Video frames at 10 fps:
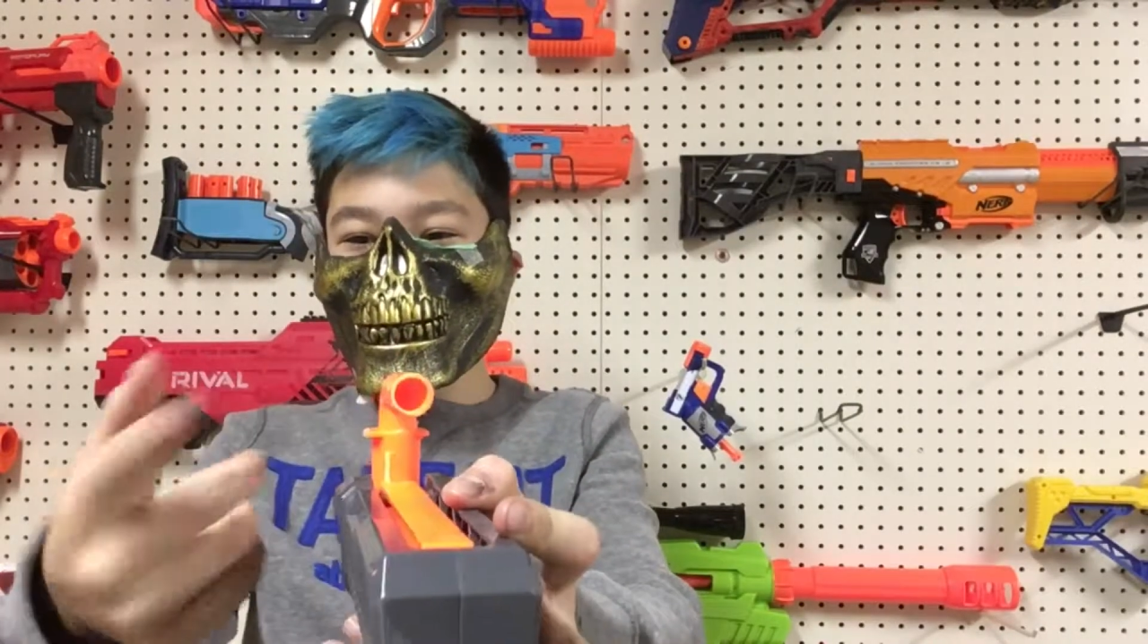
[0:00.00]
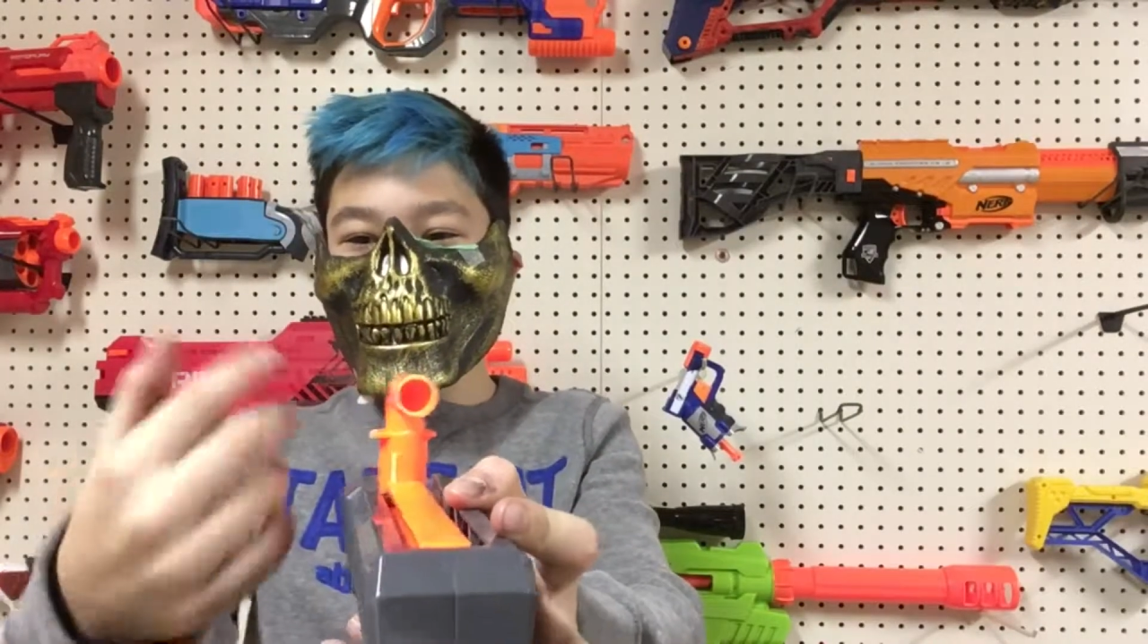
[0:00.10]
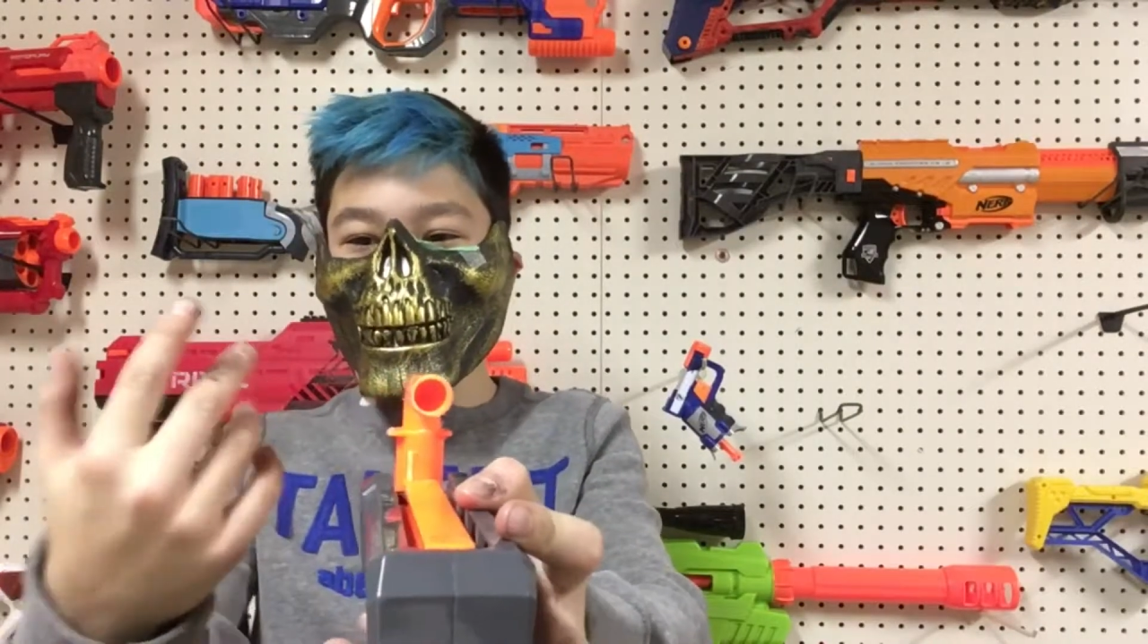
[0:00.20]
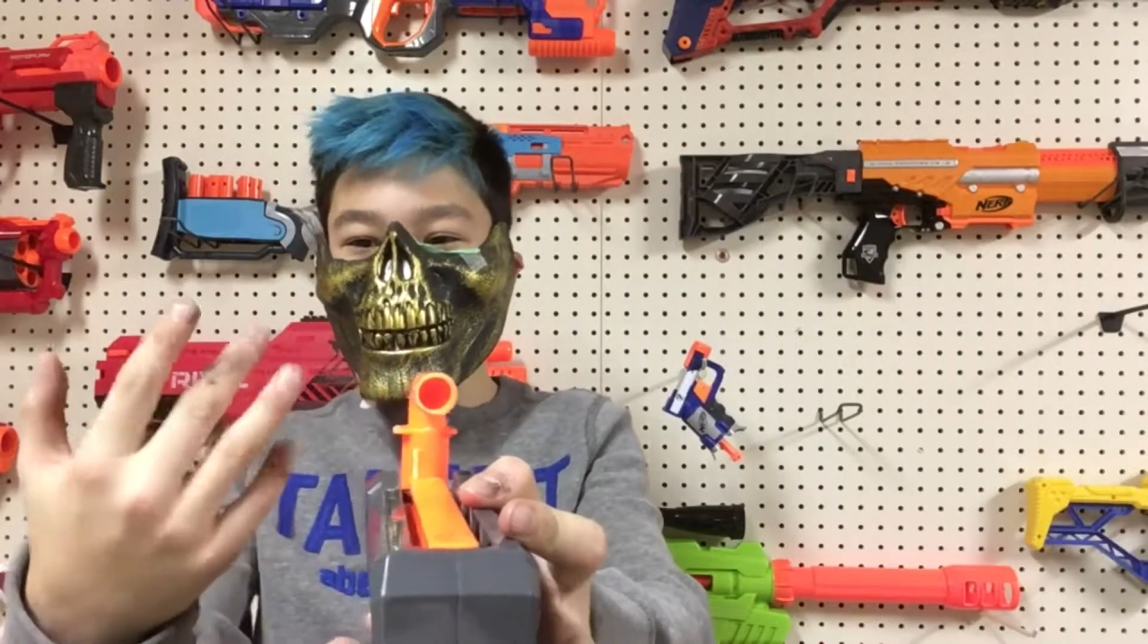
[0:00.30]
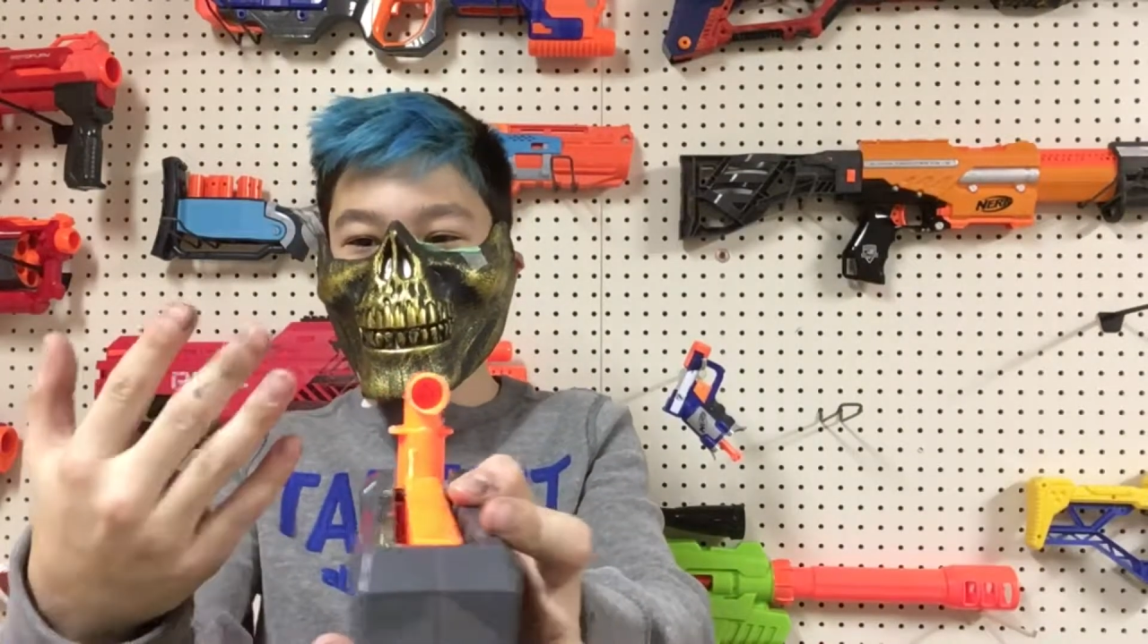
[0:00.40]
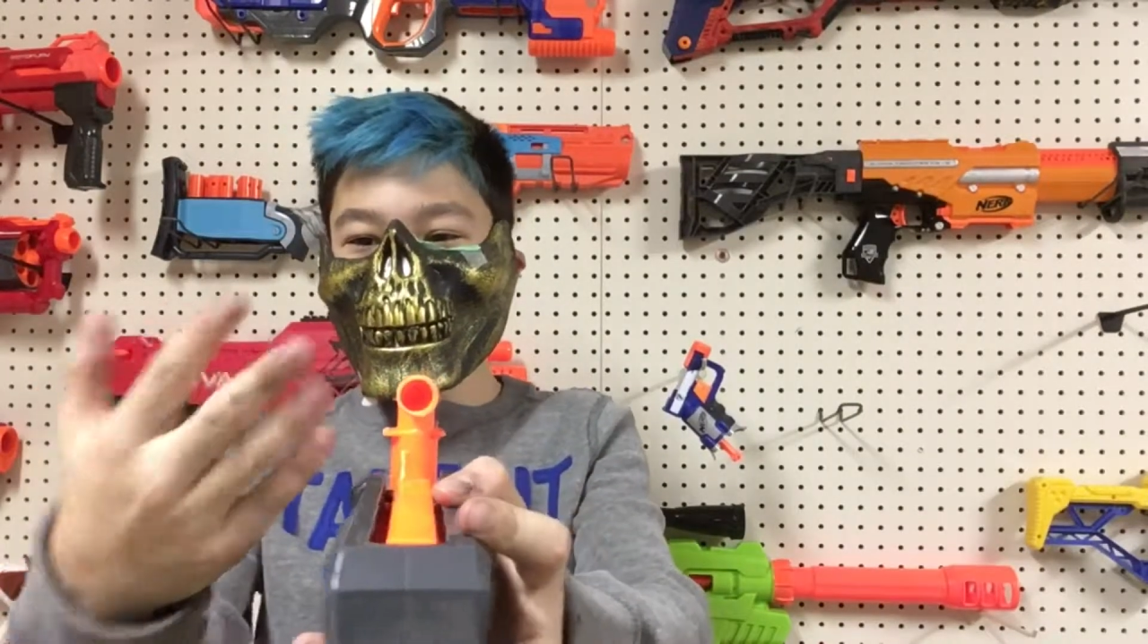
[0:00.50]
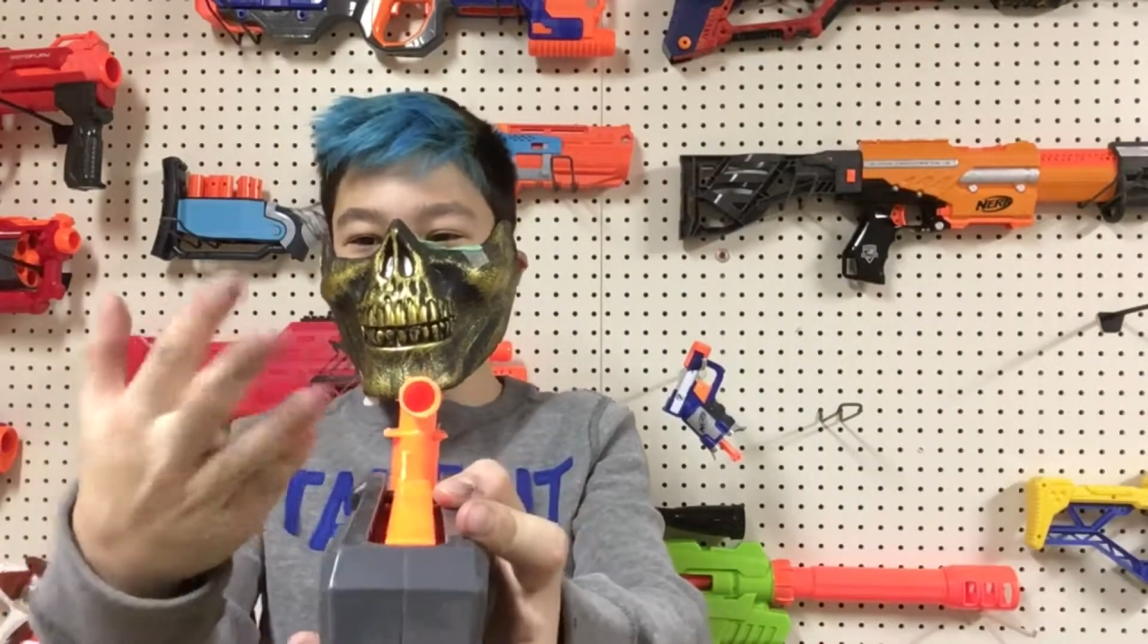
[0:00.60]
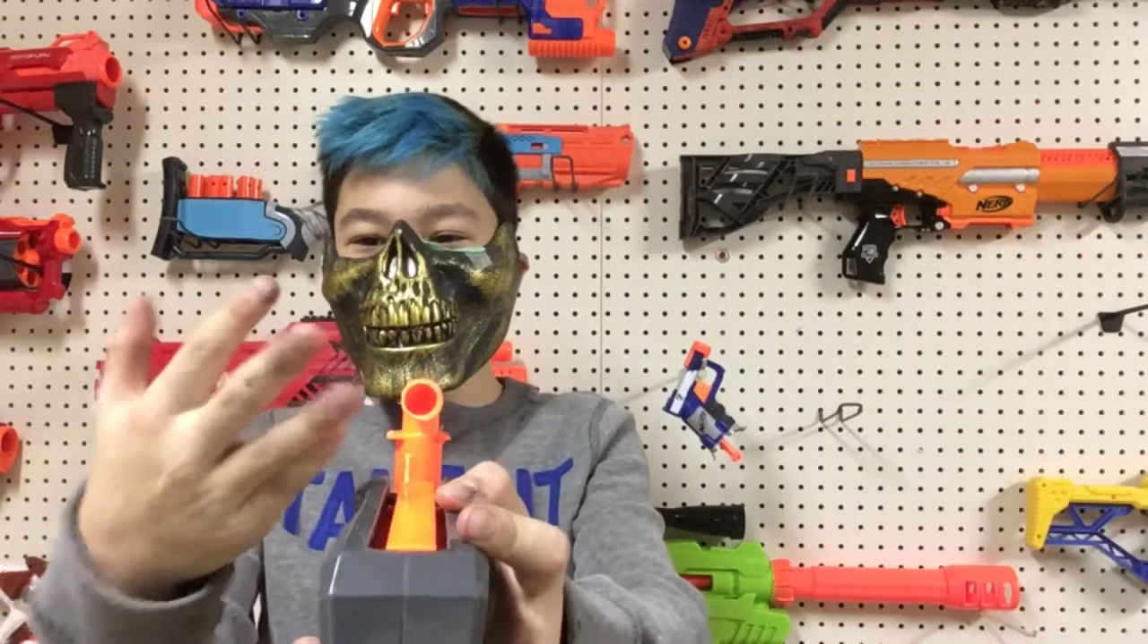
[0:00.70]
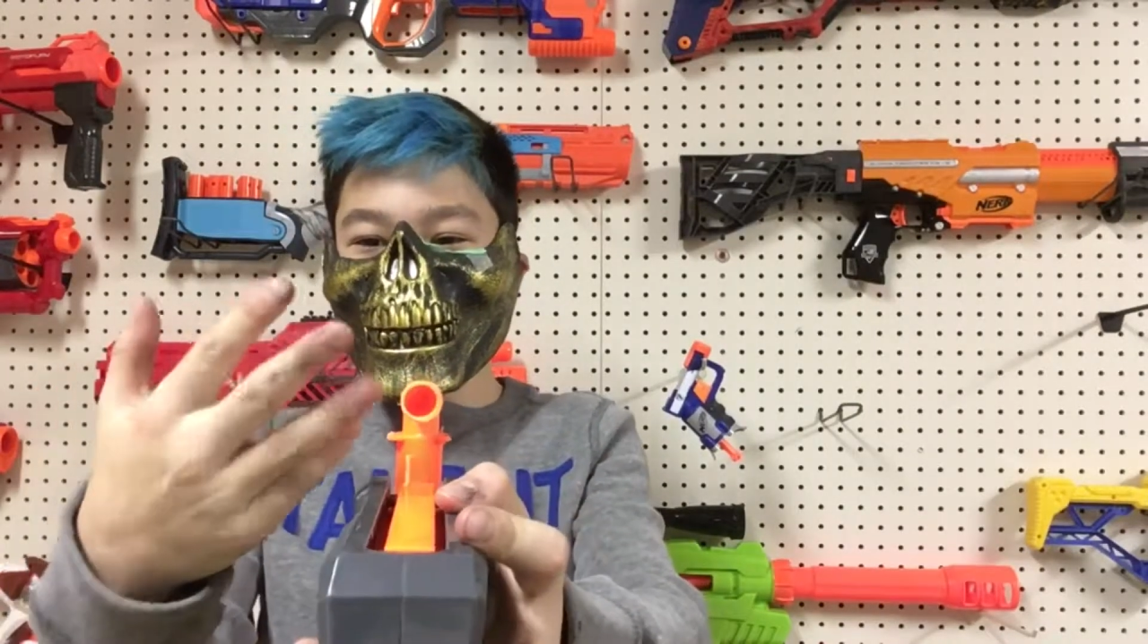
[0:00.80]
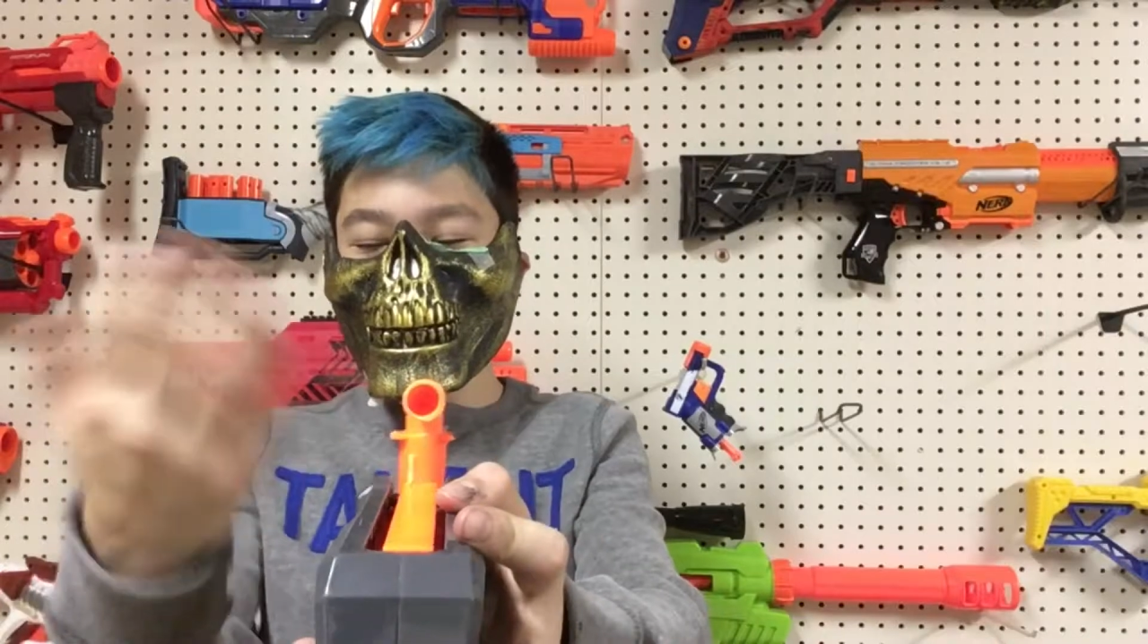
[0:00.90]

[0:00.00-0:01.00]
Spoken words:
I've hollowed out